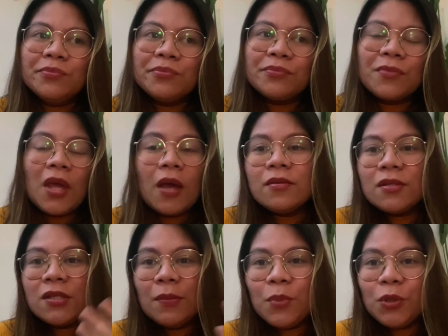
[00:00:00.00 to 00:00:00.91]
yeah,
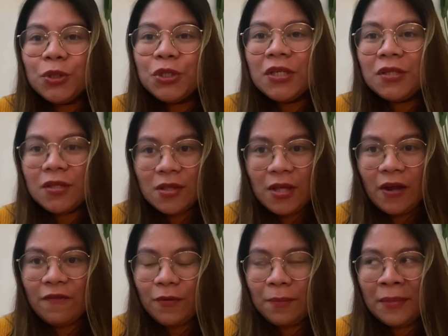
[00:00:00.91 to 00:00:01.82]
Simple Nursing did that
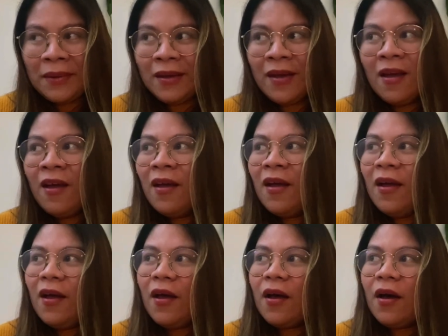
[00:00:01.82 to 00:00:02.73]
for me.
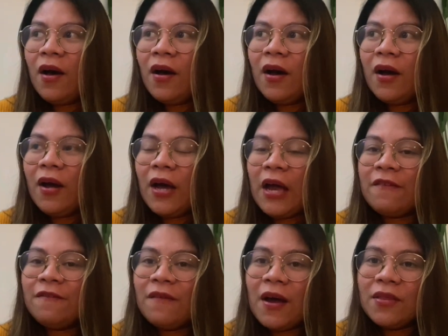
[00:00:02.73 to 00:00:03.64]
I
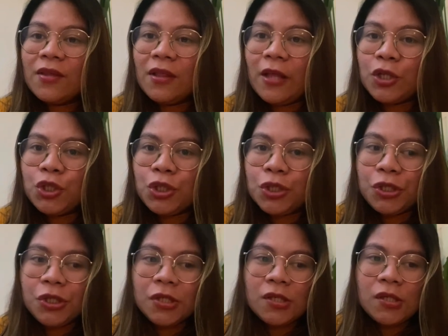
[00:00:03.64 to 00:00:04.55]
find the
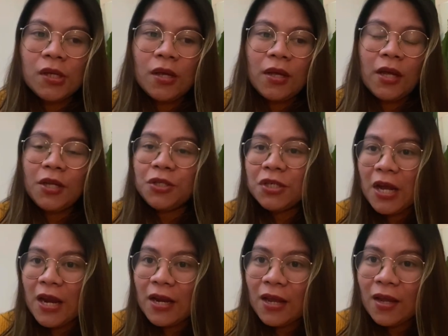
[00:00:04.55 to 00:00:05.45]
lectures
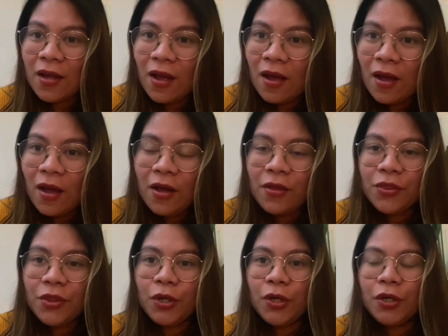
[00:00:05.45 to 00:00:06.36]
entertaining.
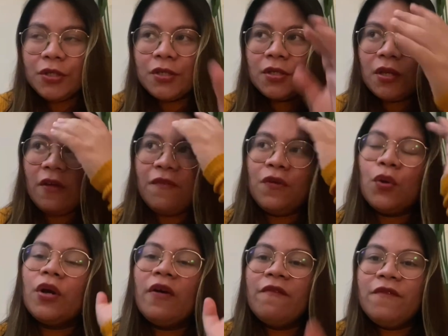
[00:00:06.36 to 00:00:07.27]
If
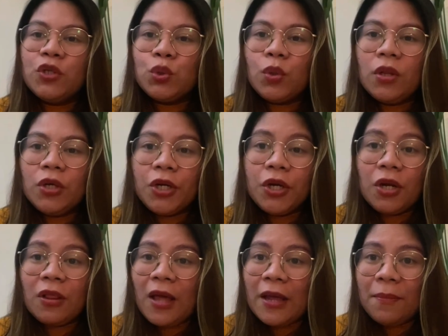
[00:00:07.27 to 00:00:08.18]
you're a visual learner
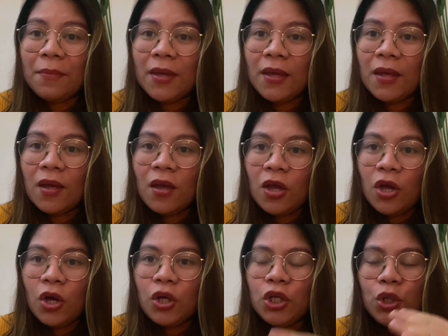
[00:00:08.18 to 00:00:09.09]
like me,
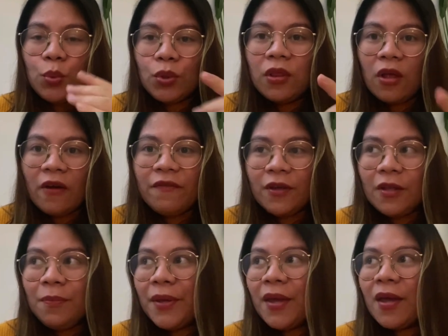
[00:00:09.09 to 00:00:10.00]
you would love
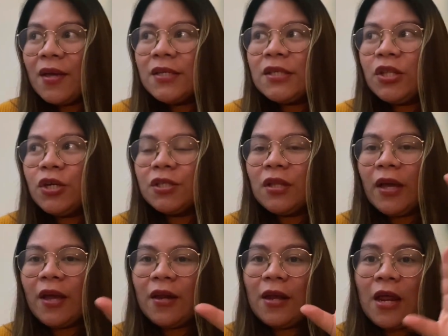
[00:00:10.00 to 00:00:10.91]
it because there's
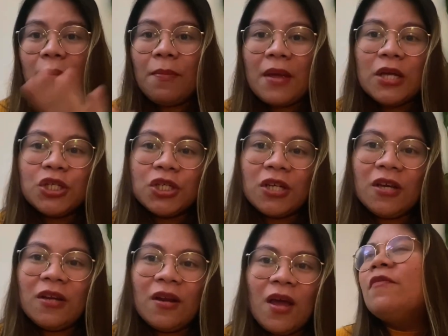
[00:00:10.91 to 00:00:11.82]
like an
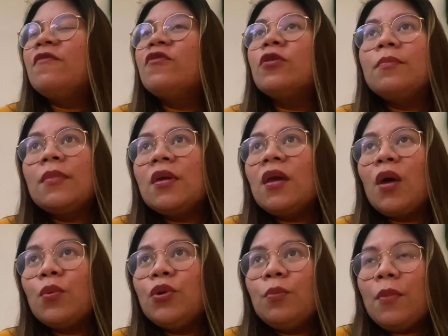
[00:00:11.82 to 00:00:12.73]
animation. For me, I
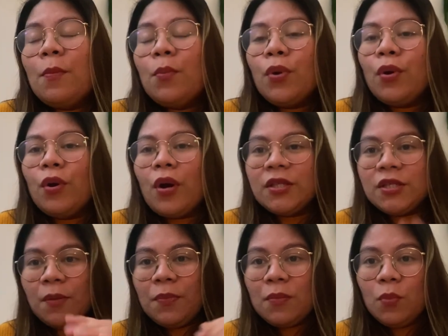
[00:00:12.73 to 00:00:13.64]
would remember a
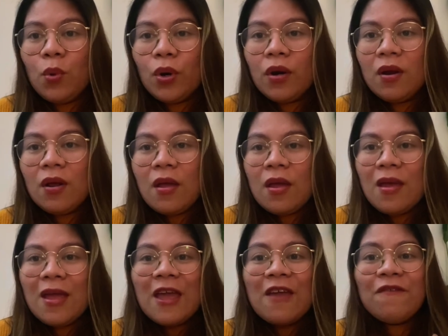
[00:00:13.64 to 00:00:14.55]
topic more
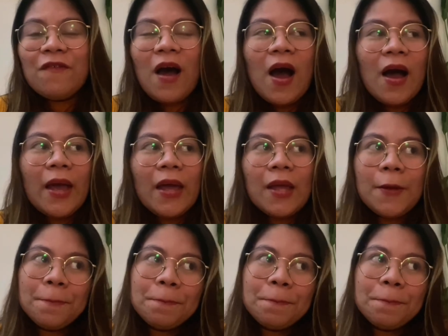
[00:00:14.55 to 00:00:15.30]
if I'm